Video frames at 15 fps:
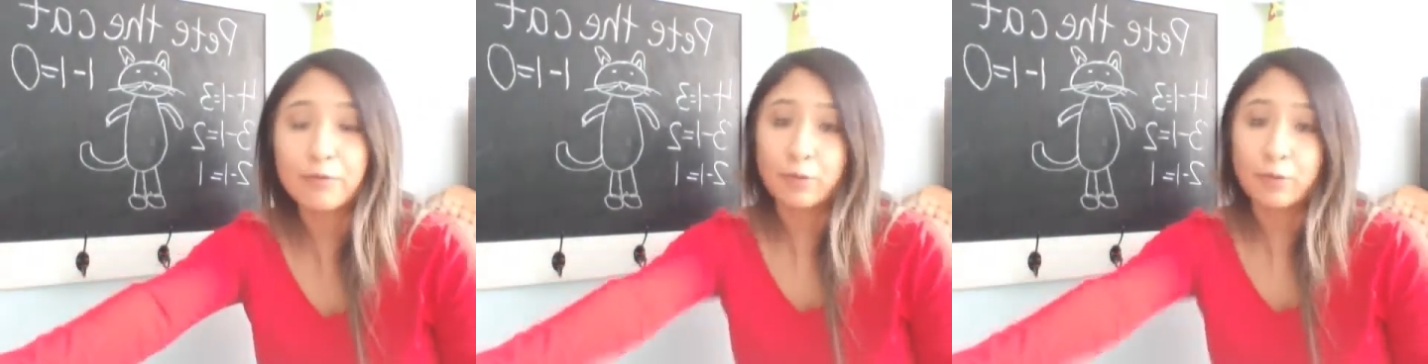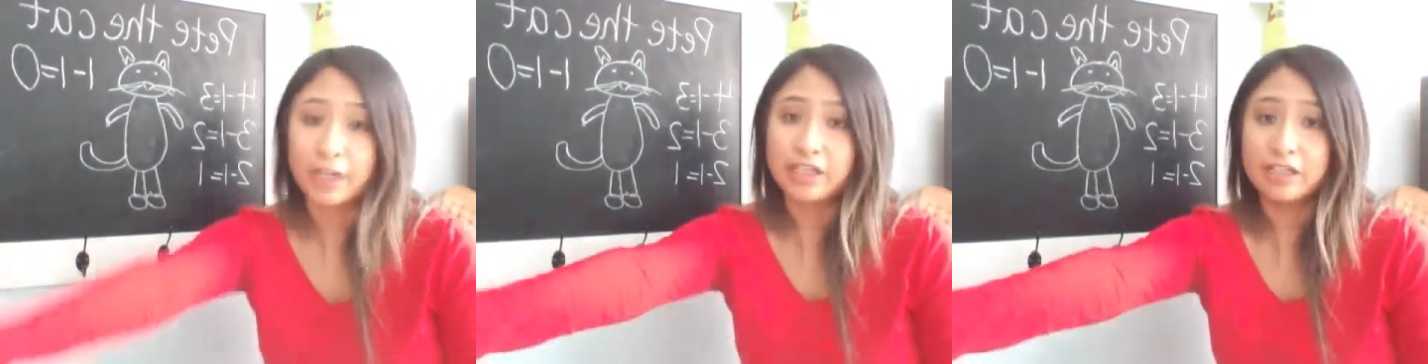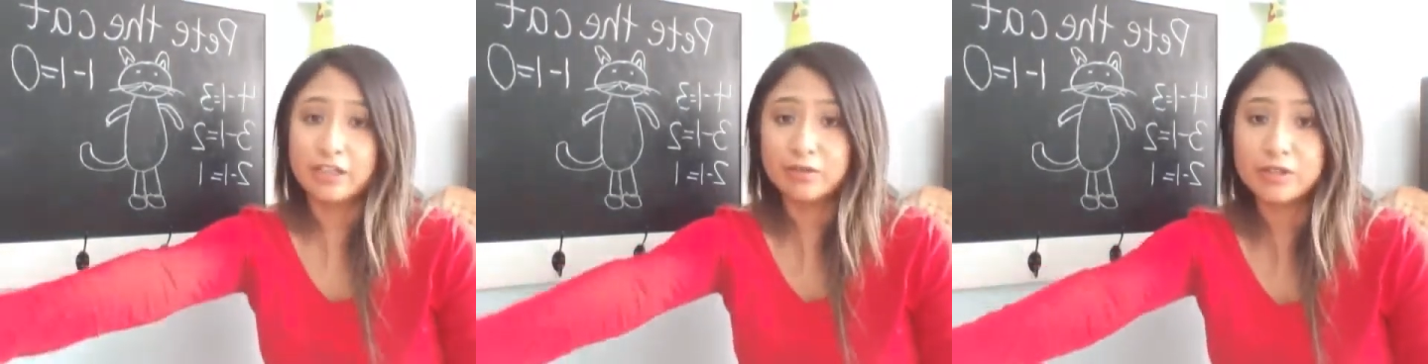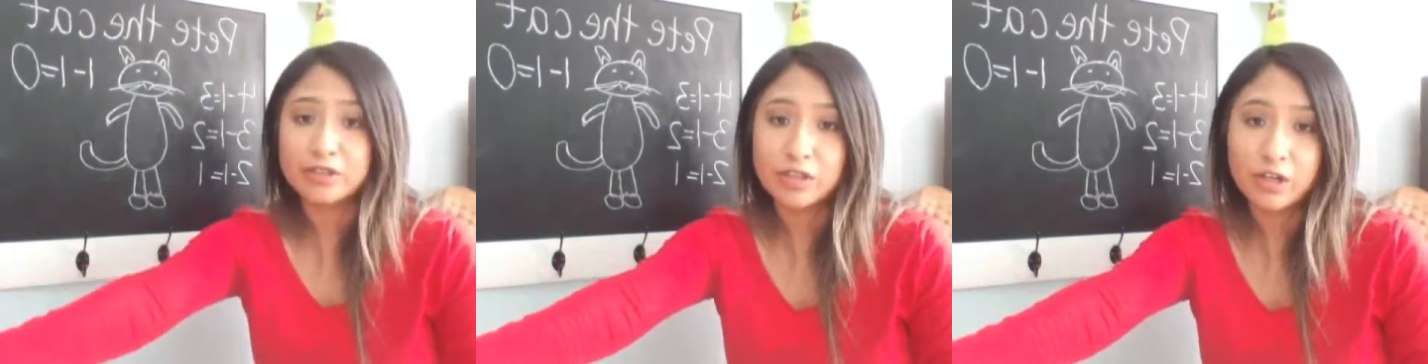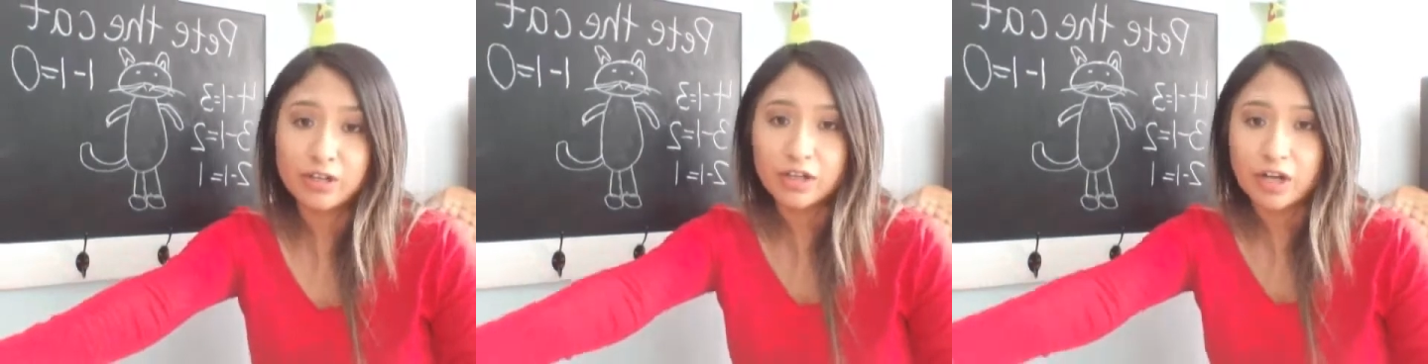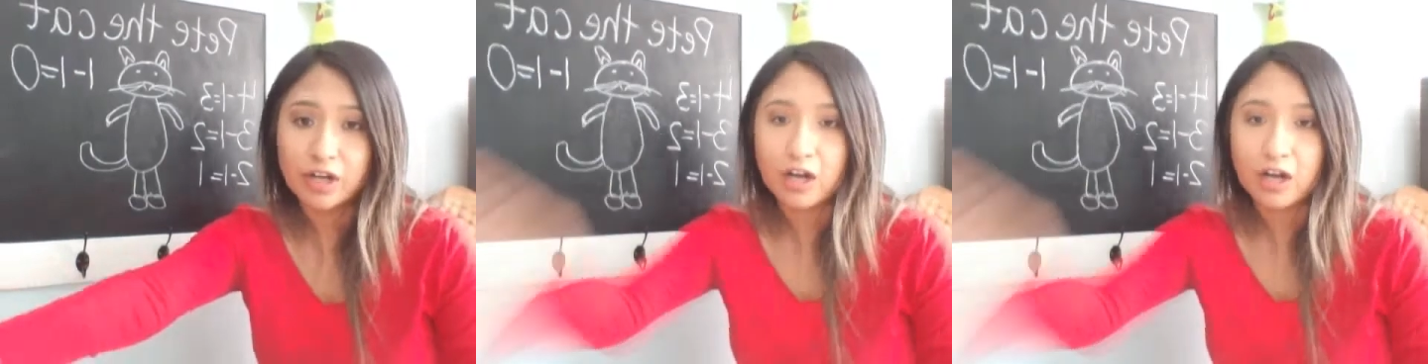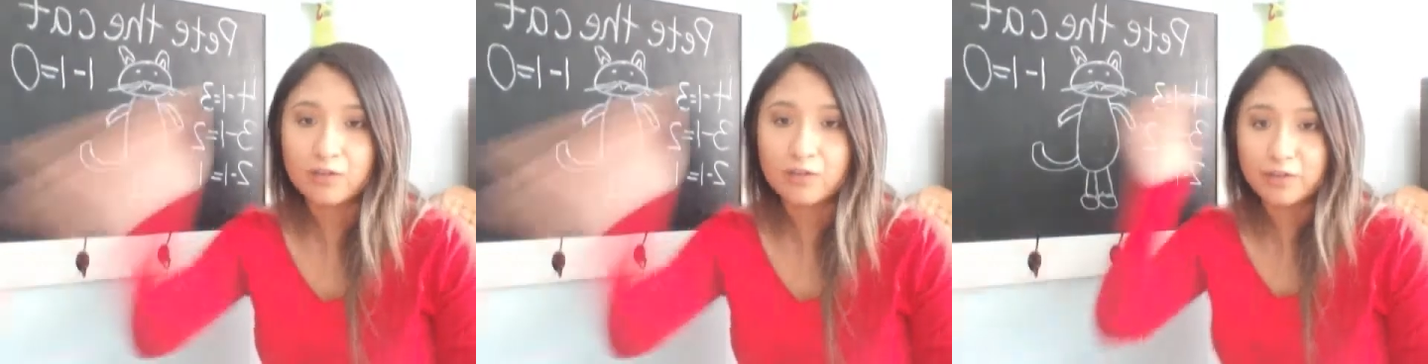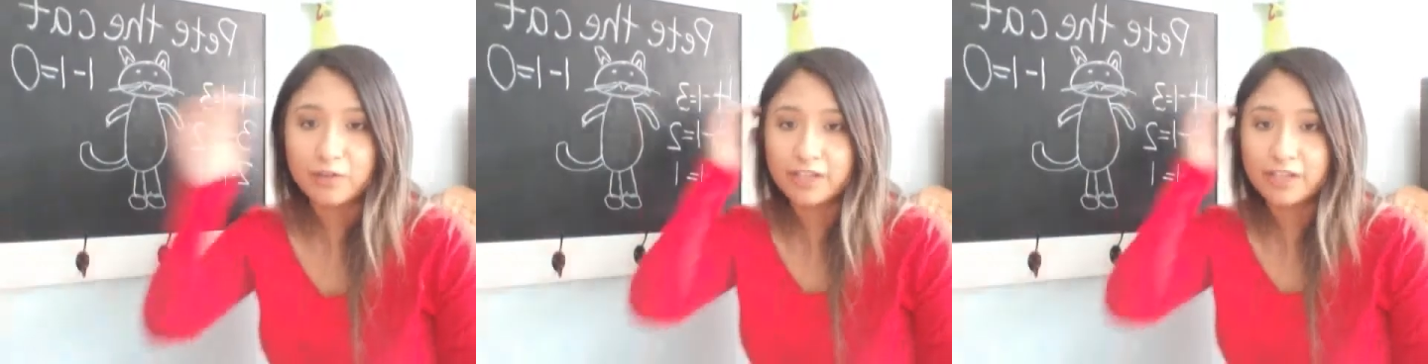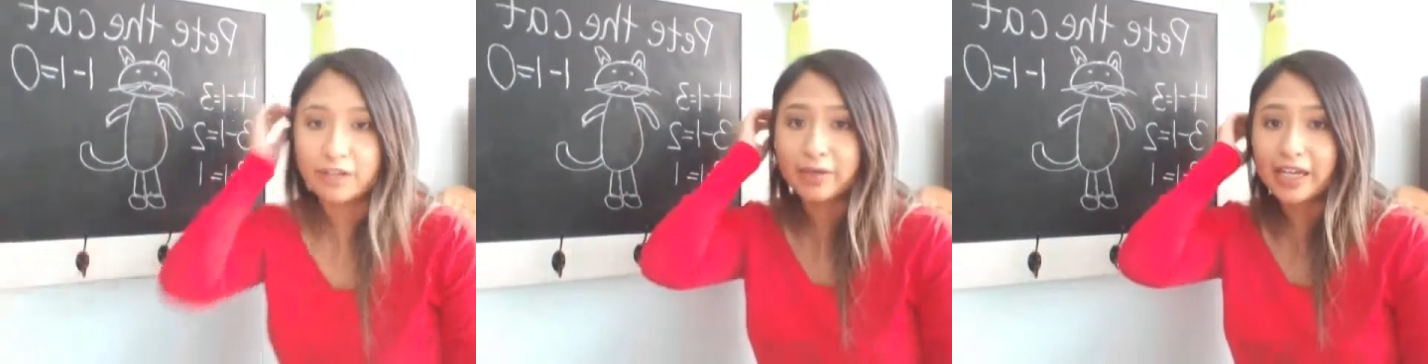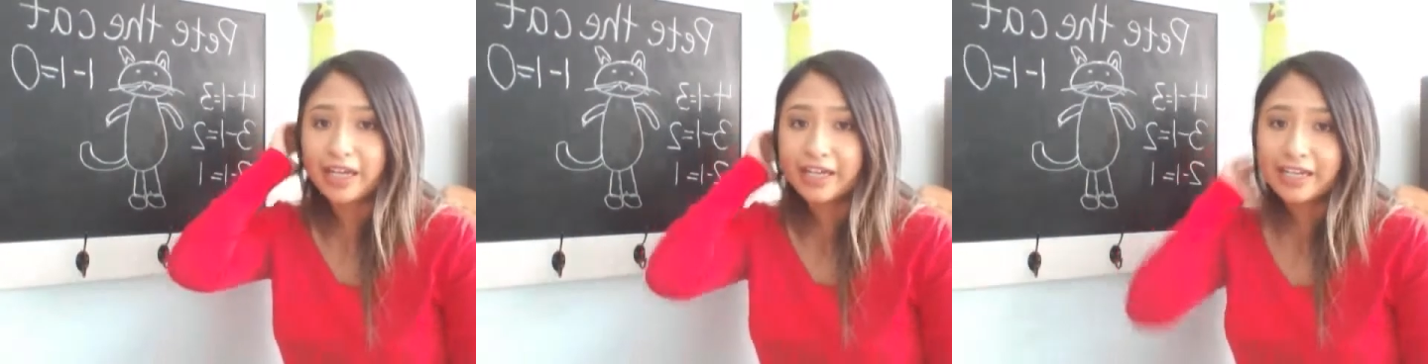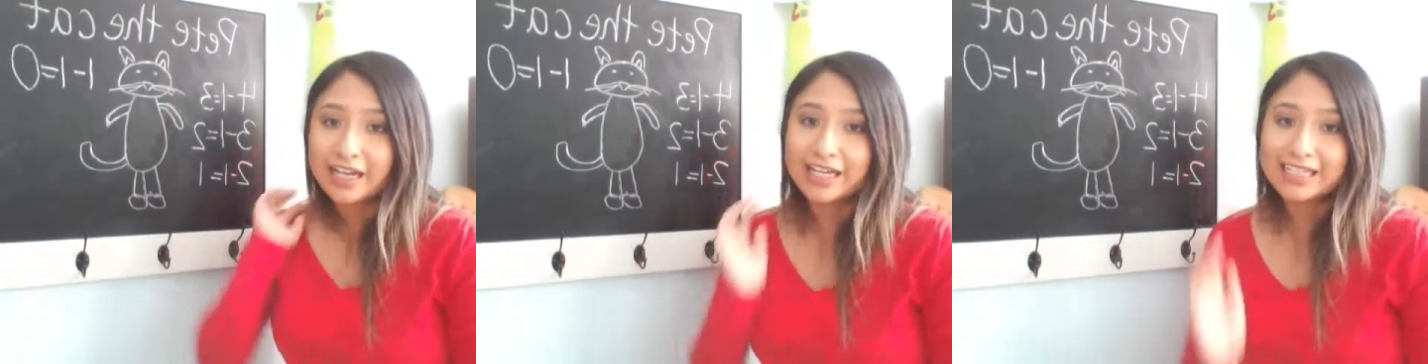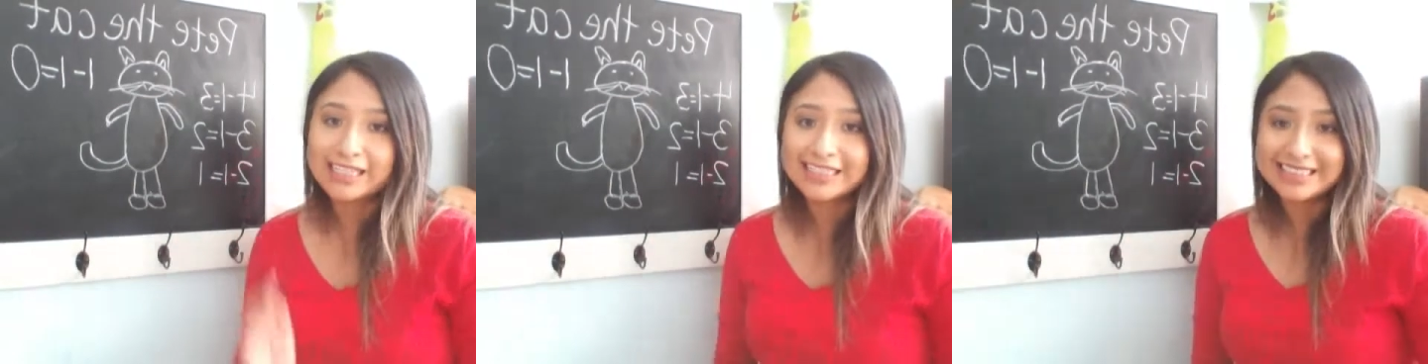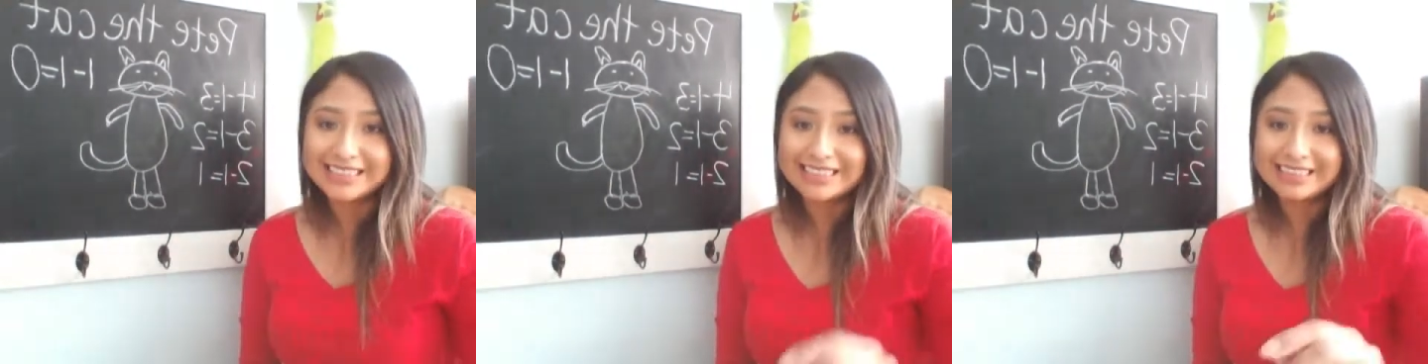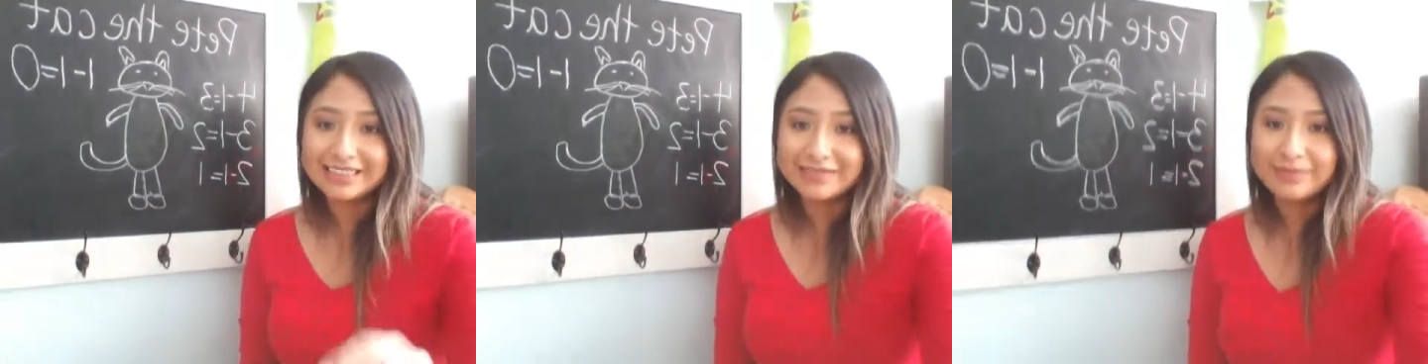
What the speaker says: what you start off with, okay guys?